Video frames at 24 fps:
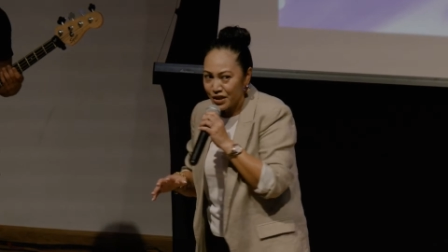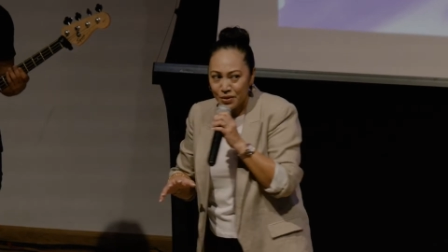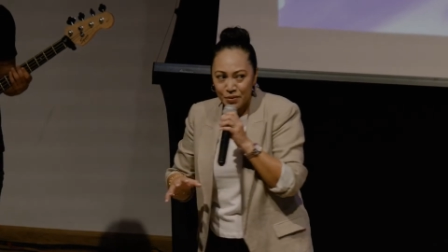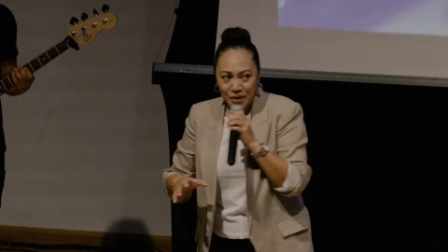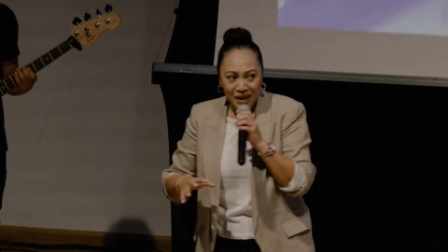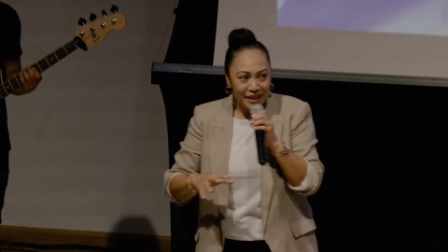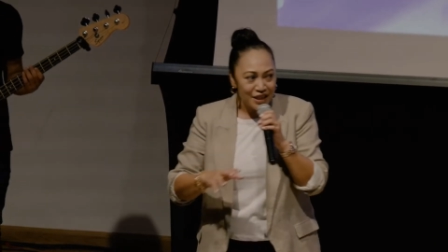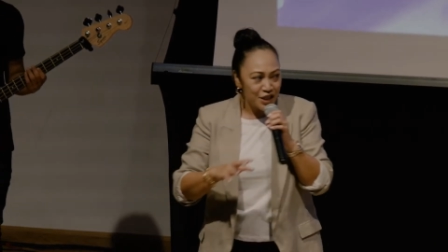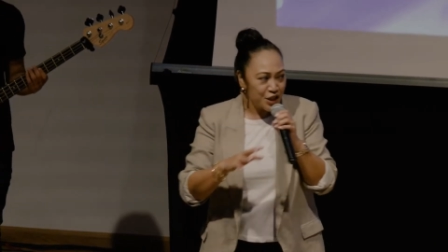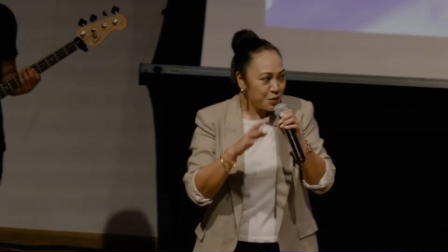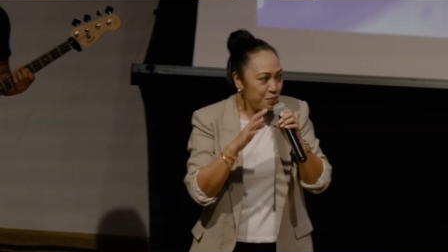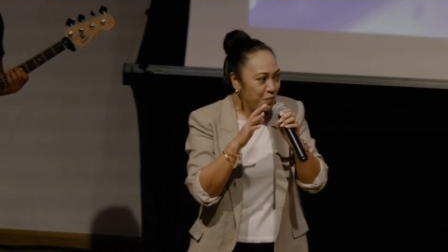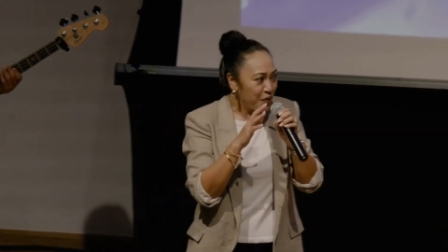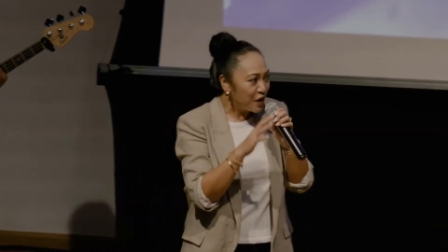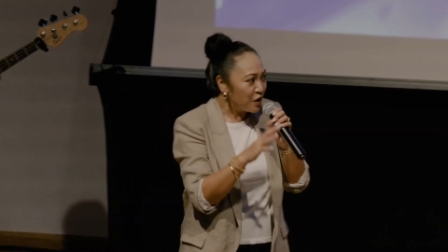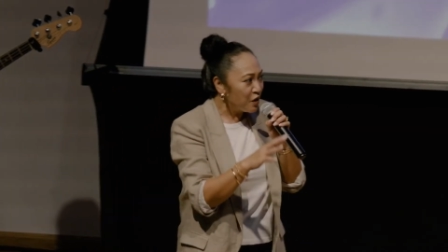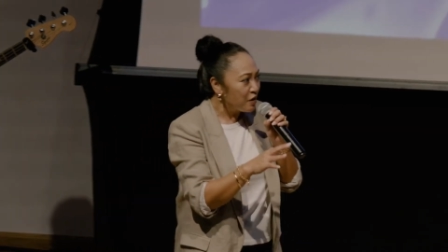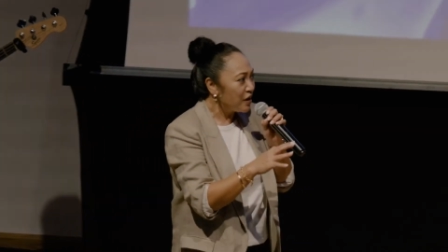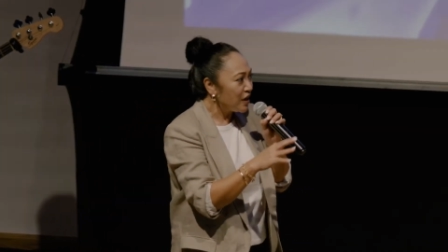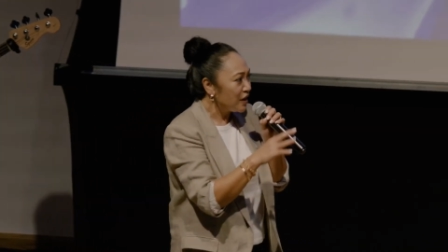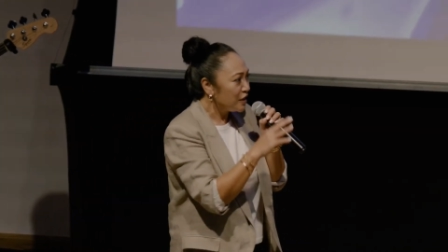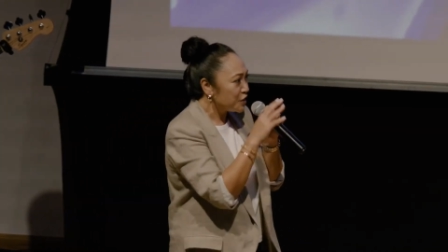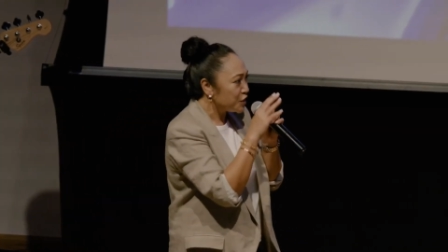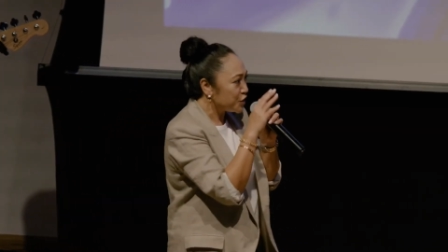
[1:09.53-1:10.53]
to
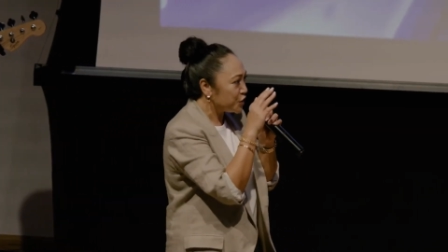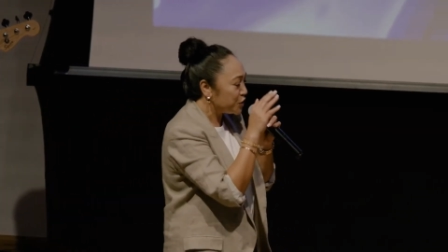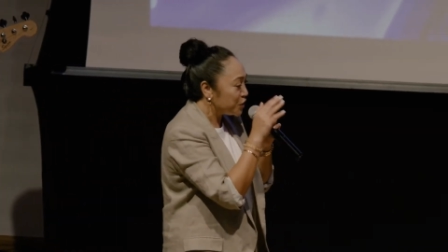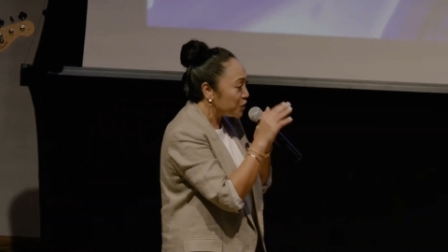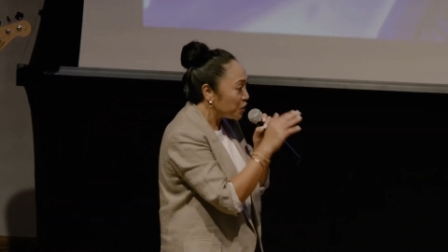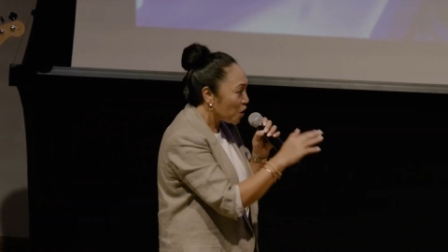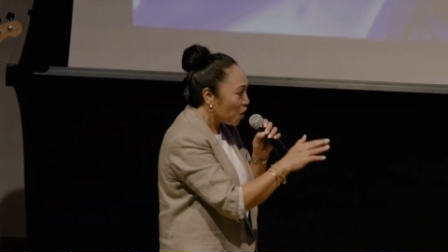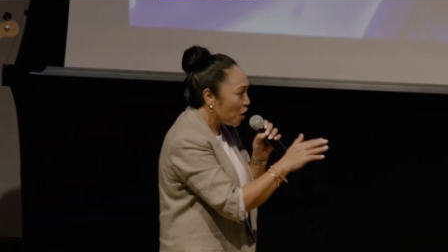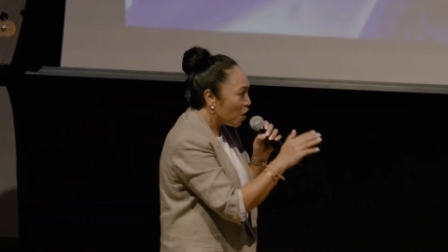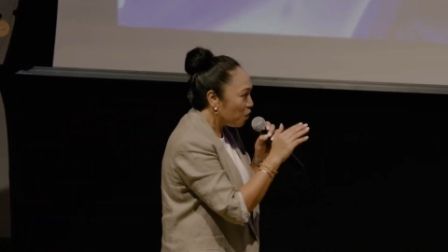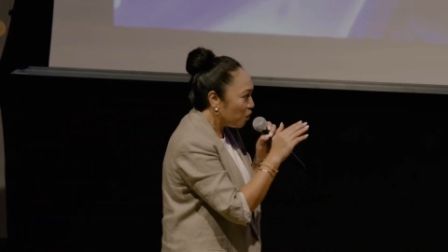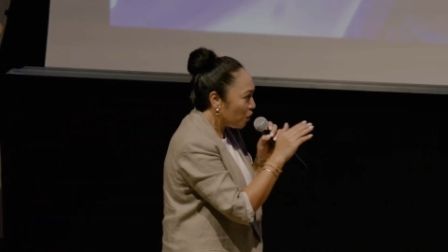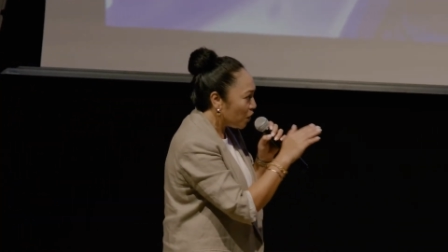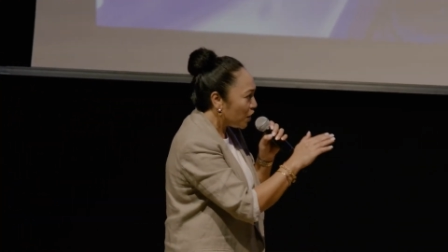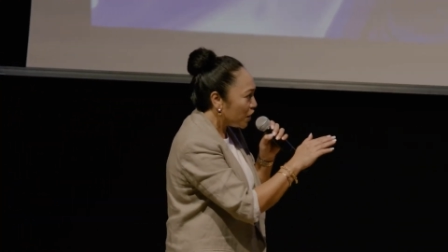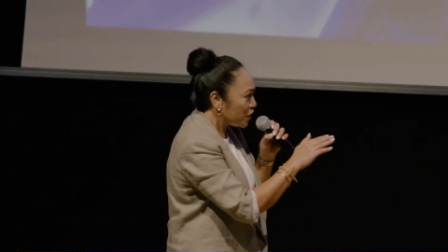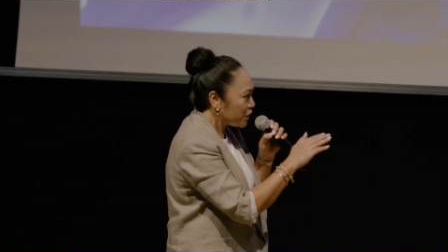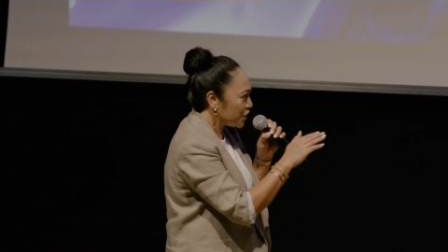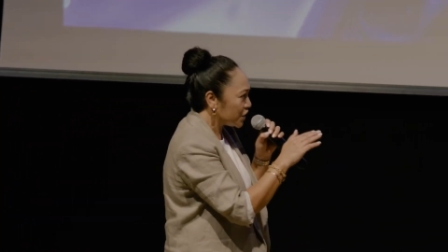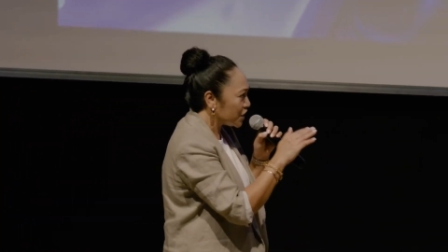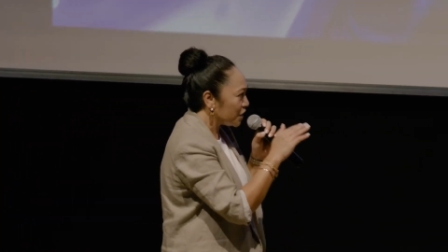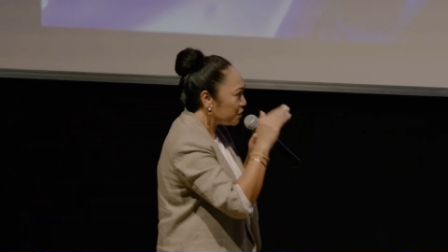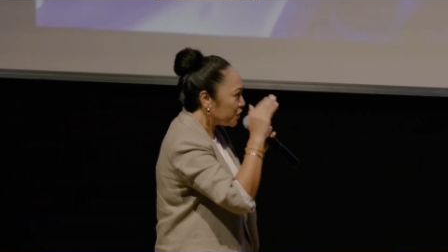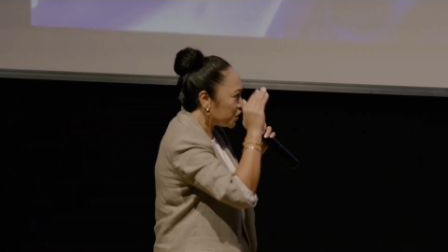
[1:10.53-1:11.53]
experience your
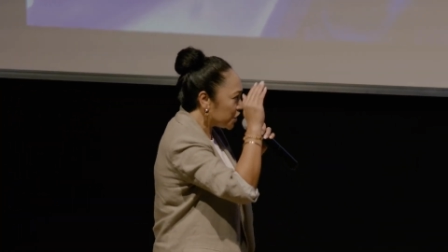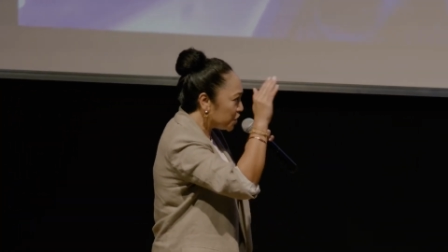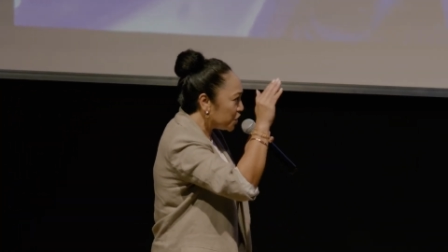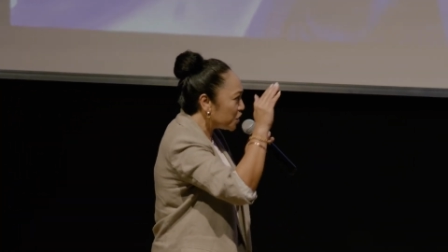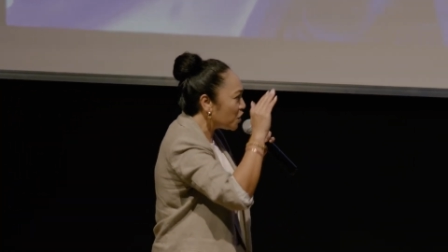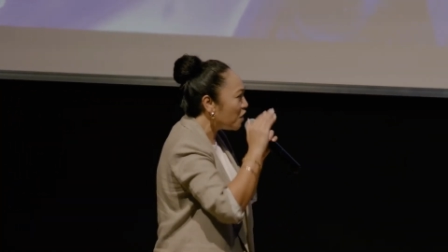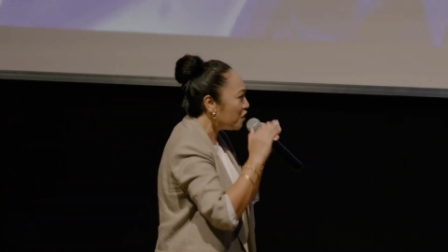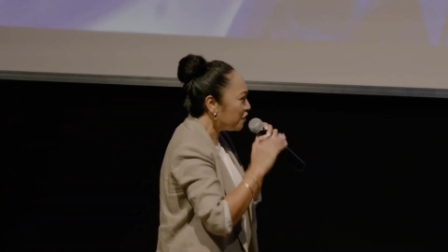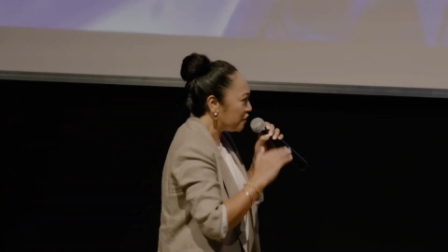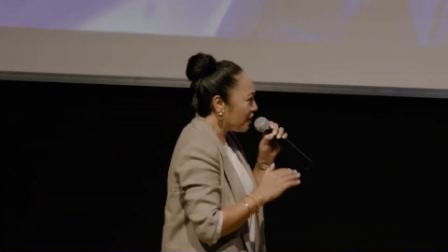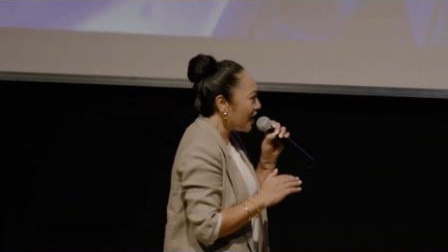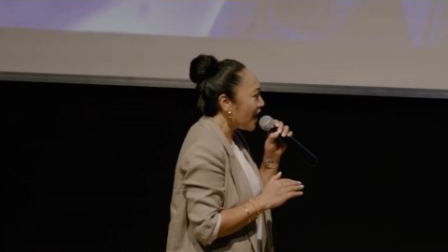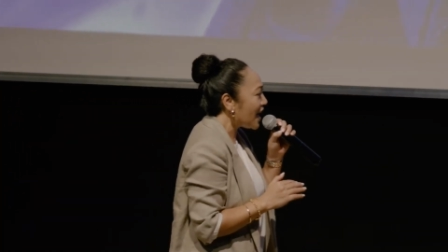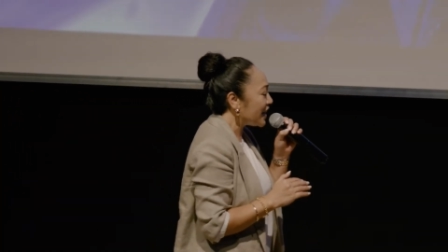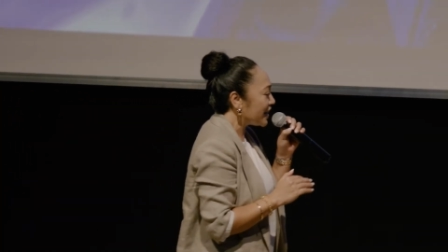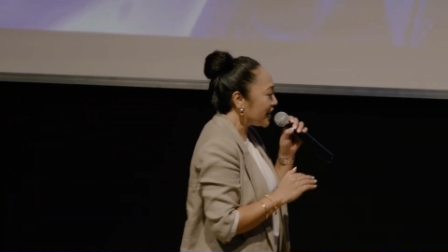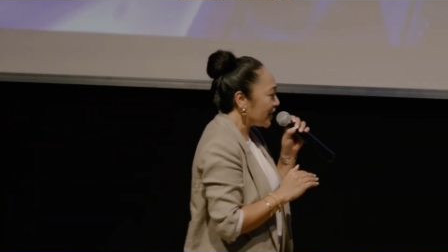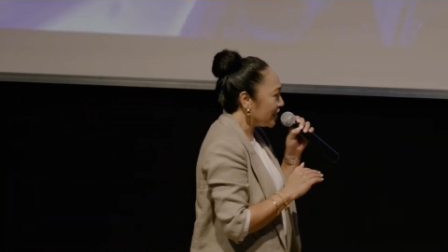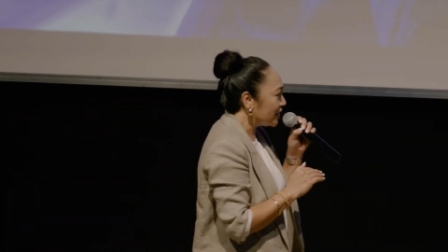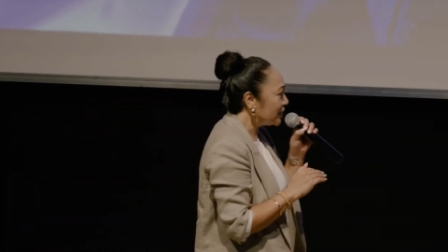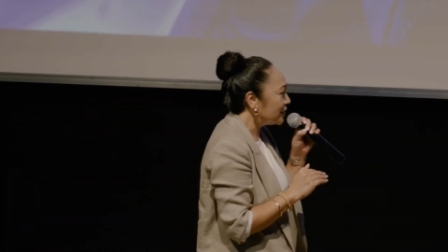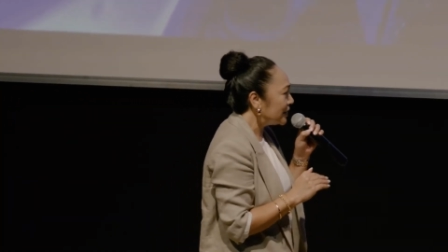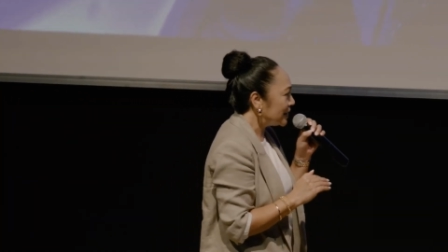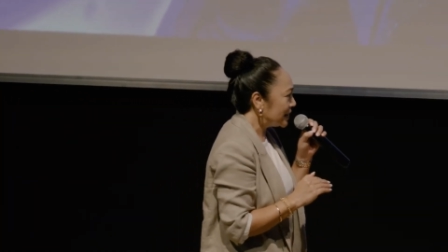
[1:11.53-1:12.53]
worship to your Father.